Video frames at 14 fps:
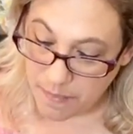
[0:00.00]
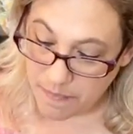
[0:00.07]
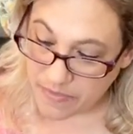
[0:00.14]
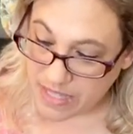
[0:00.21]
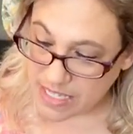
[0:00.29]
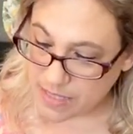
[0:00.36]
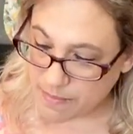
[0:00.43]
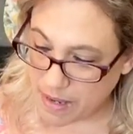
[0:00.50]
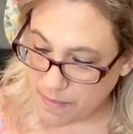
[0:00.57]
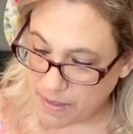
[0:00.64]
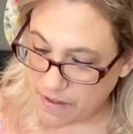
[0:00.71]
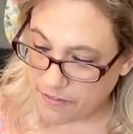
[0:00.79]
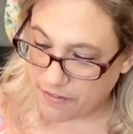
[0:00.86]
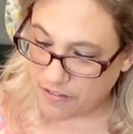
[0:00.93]
These might
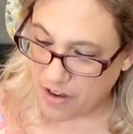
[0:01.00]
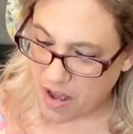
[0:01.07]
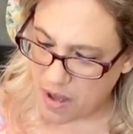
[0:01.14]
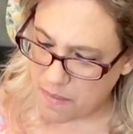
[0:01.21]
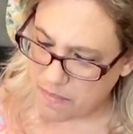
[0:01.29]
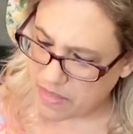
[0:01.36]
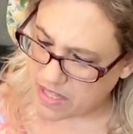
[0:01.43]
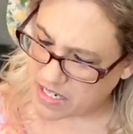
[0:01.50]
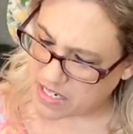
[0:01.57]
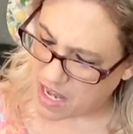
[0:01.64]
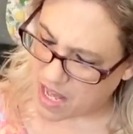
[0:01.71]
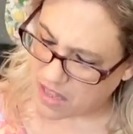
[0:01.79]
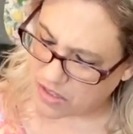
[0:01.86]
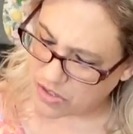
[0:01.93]
be from the
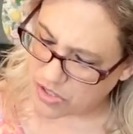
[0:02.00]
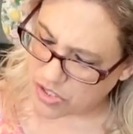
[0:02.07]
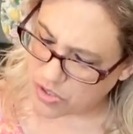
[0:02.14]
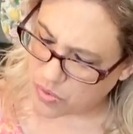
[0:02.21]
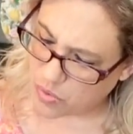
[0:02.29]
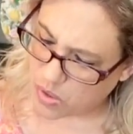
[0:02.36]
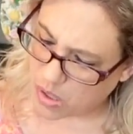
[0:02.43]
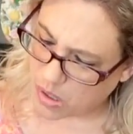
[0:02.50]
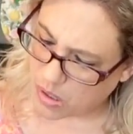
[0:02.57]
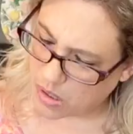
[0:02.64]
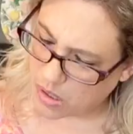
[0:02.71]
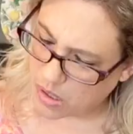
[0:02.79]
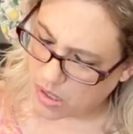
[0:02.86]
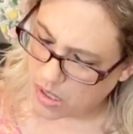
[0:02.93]
dollar
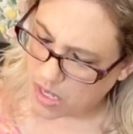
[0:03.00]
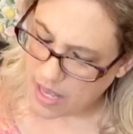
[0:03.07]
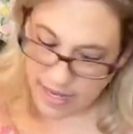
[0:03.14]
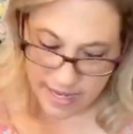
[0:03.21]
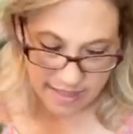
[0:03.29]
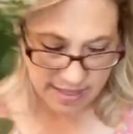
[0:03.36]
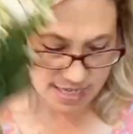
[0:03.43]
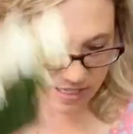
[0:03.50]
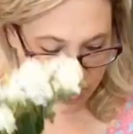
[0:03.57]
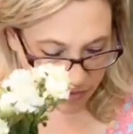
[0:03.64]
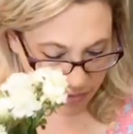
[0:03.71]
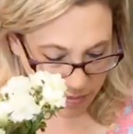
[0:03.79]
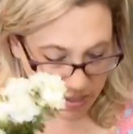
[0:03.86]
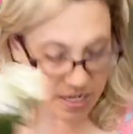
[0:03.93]
store. Yeah, these are
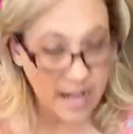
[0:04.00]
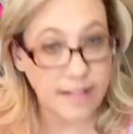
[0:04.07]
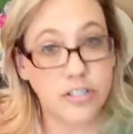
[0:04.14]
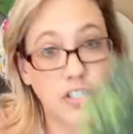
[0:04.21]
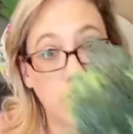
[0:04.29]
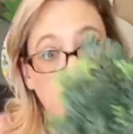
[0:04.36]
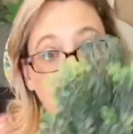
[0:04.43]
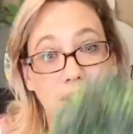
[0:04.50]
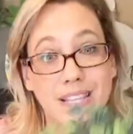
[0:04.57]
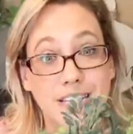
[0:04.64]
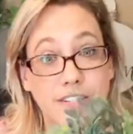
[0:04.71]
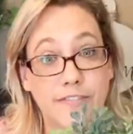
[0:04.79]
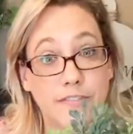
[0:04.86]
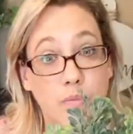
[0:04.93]
from the dollar store.
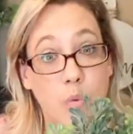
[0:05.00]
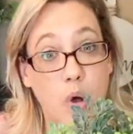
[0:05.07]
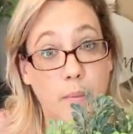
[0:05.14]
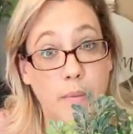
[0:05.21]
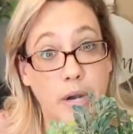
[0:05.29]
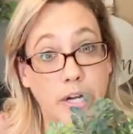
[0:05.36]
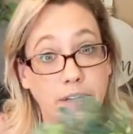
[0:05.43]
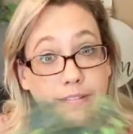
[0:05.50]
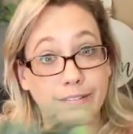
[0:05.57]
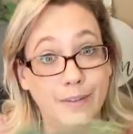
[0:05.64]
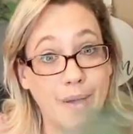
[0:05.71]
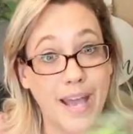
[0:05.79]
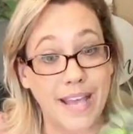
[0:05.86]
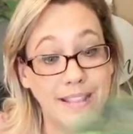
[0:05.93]
These are from Walmart.
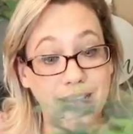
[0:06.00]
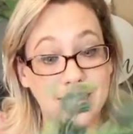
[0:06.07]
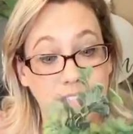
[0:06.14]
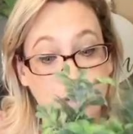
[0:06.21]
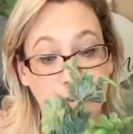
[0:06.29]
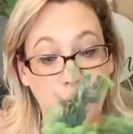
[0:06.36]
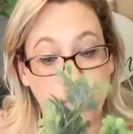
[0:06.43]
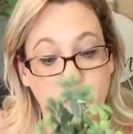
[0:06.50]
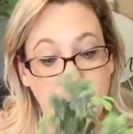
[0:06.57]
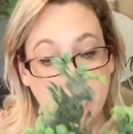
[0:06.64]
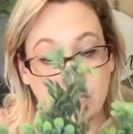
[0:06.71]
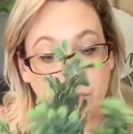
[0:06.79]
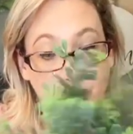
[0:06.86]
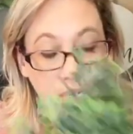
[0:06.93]
Okay, these little
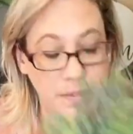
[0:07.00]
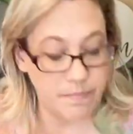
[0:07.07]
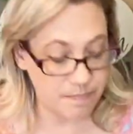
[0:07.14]
boxwood